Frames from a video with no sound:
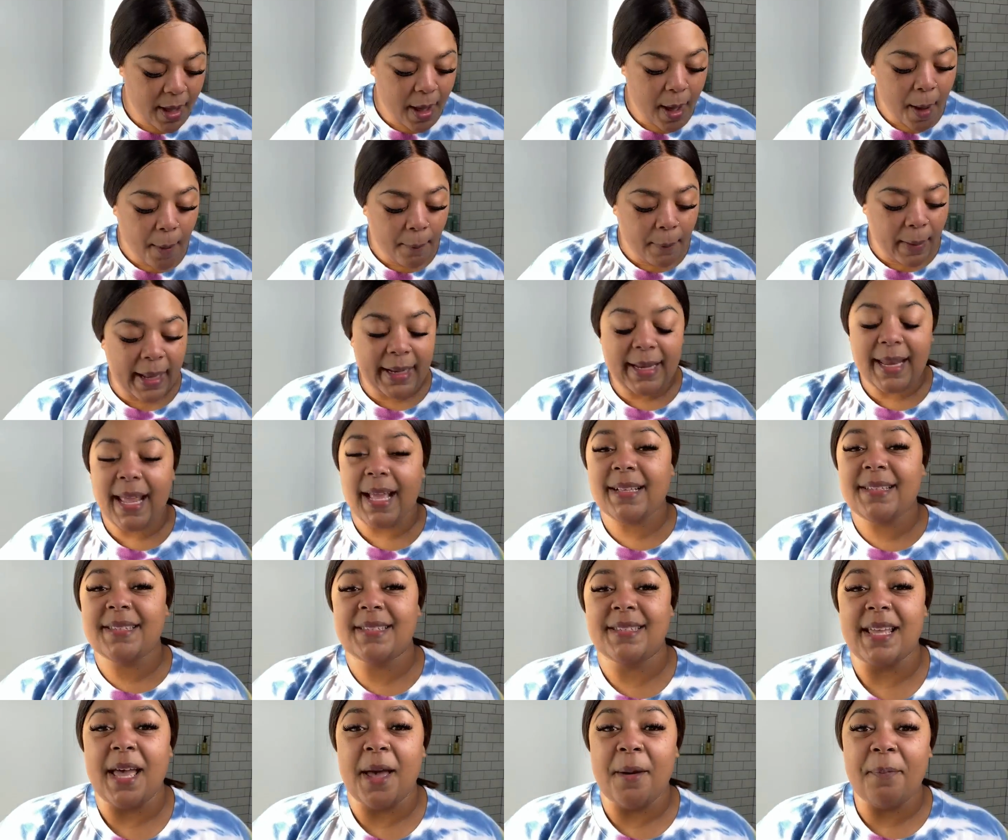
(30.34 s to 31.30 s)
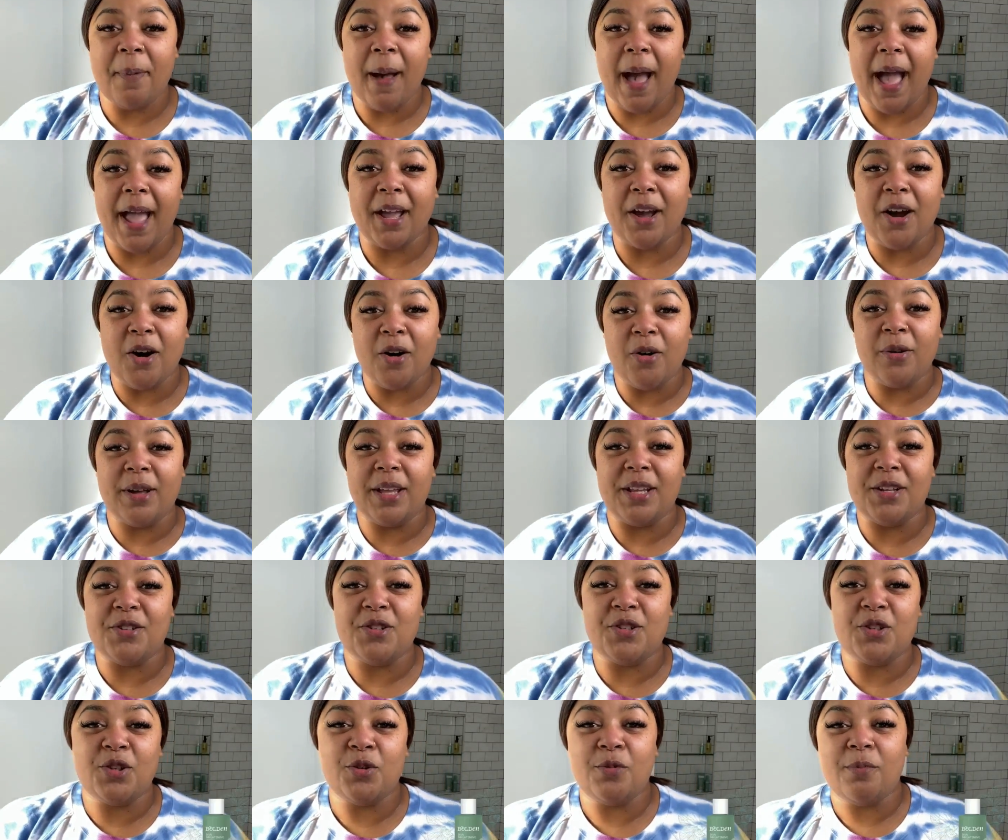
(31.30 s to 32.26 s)
My next step, I go
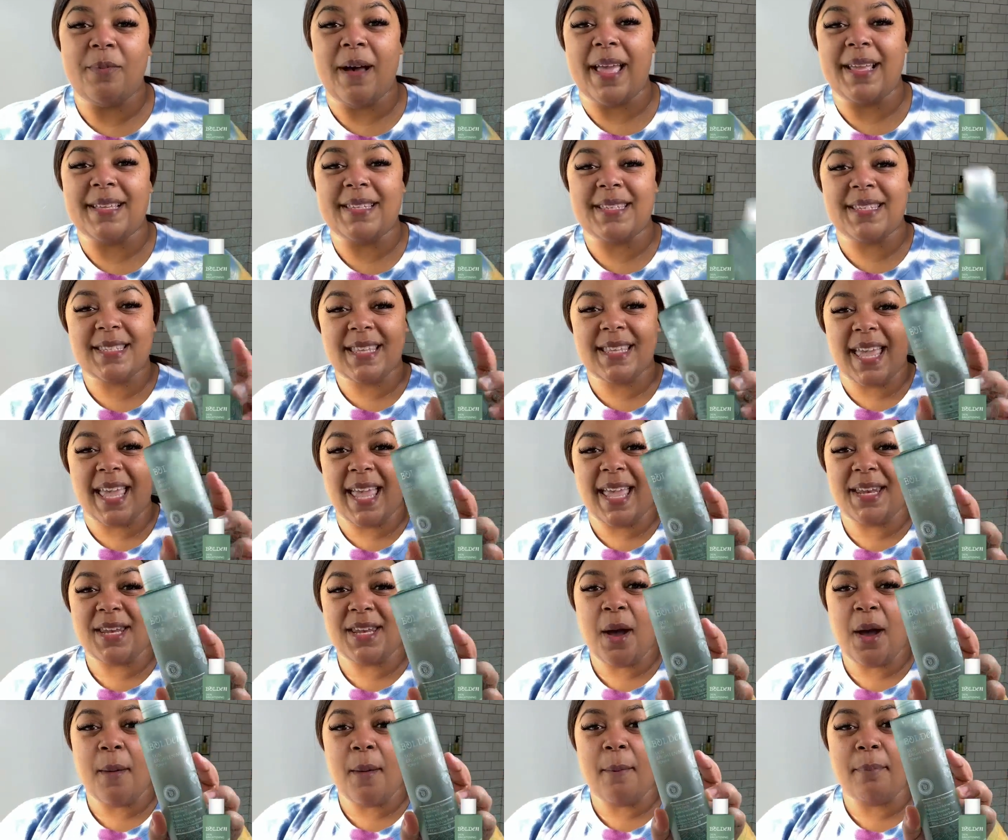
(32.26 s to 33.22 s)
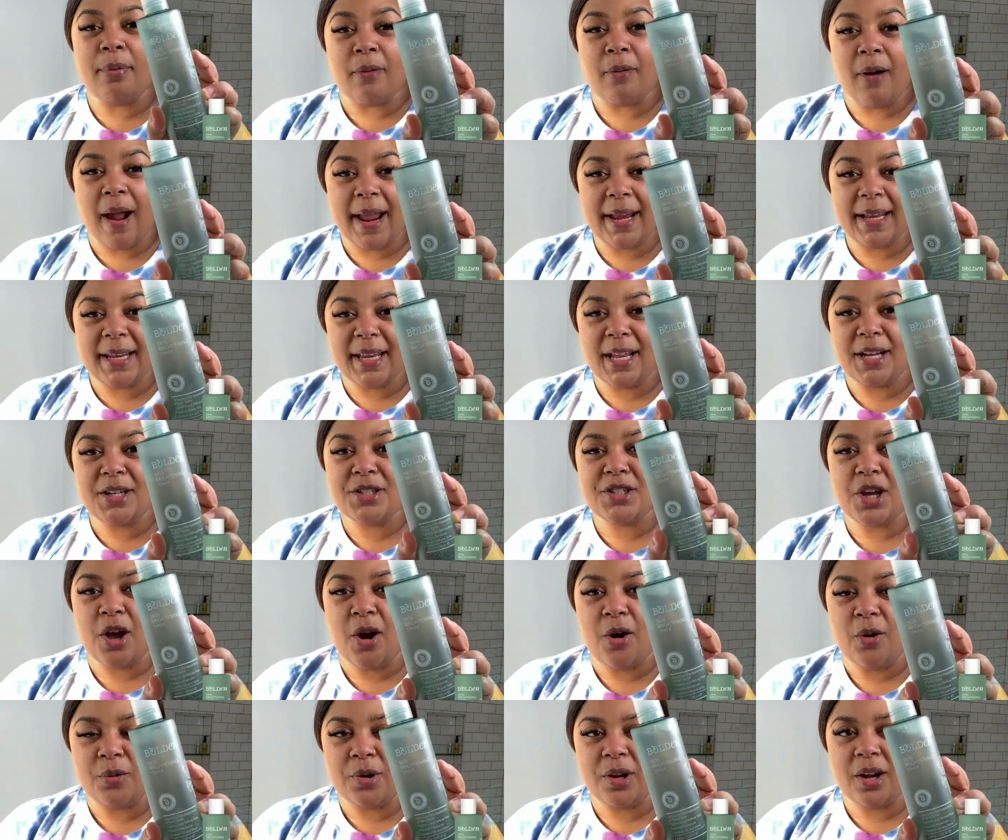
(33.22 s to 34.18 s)
into my Skin Brightening
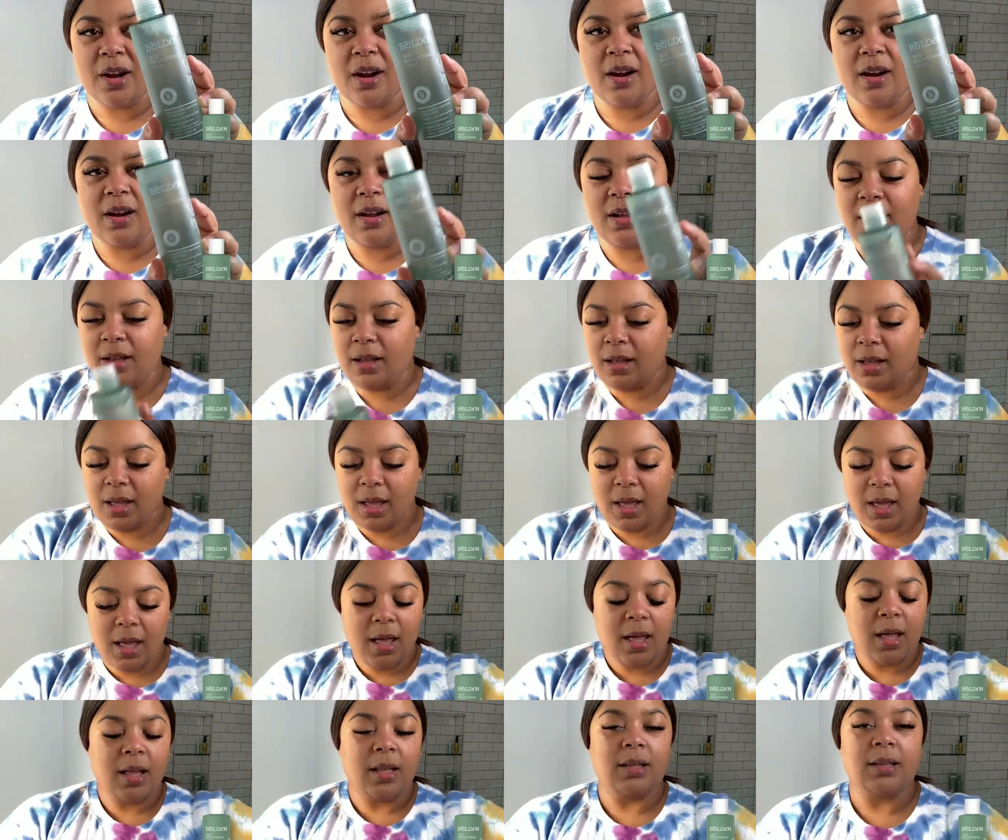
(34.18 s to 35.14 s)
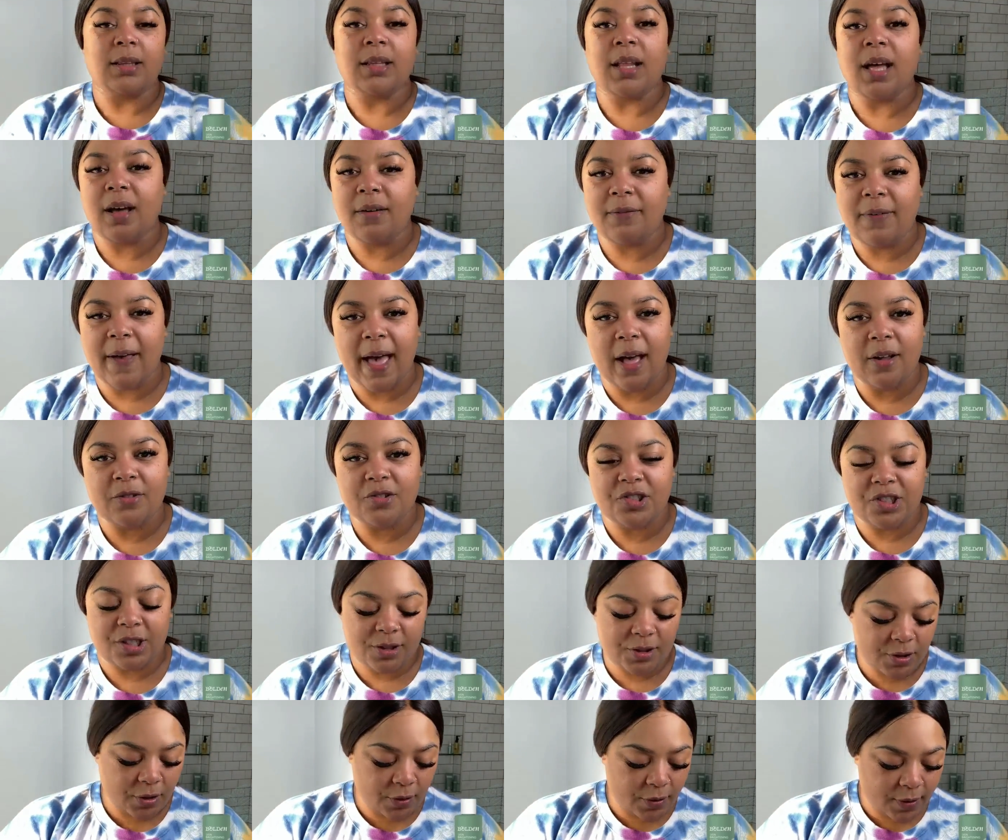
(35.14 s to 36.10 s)
Toner. Love how
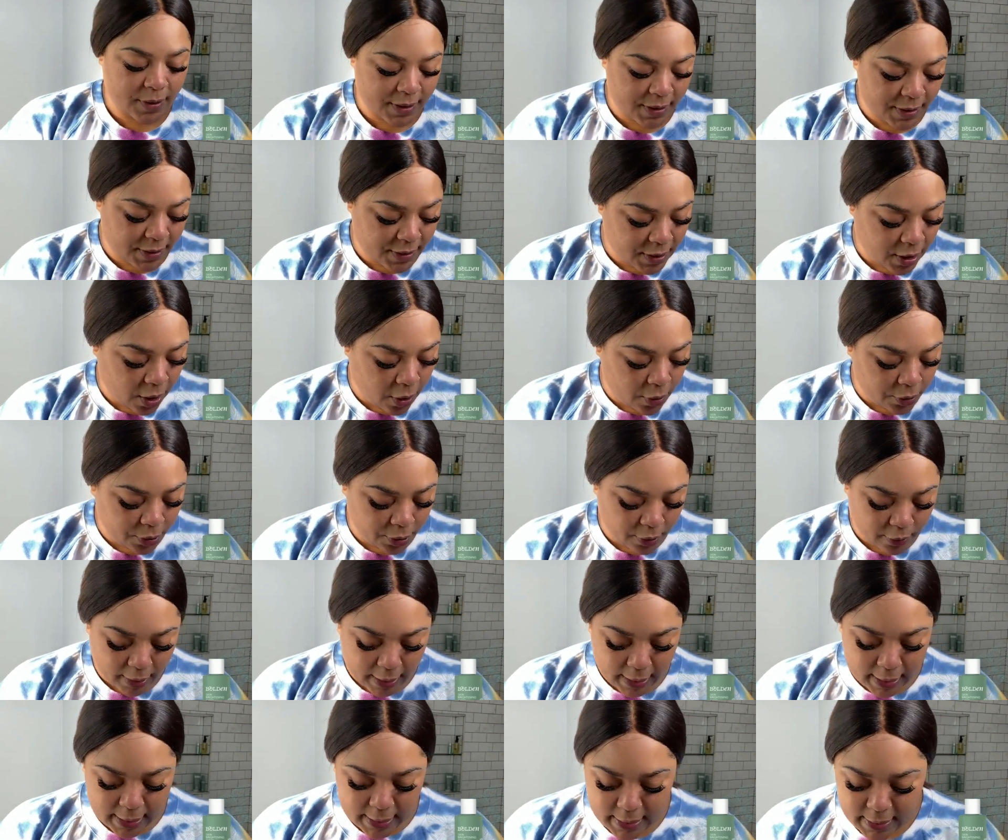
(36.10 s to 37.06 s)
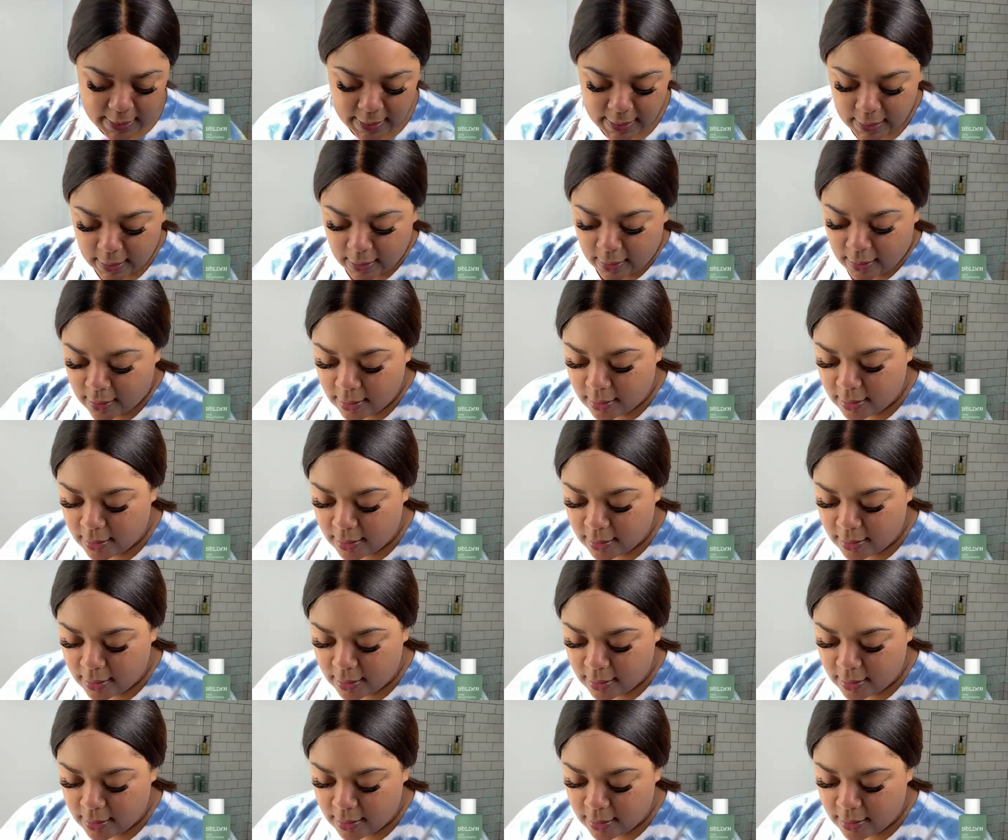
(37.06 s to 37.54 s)
gentle this toner is.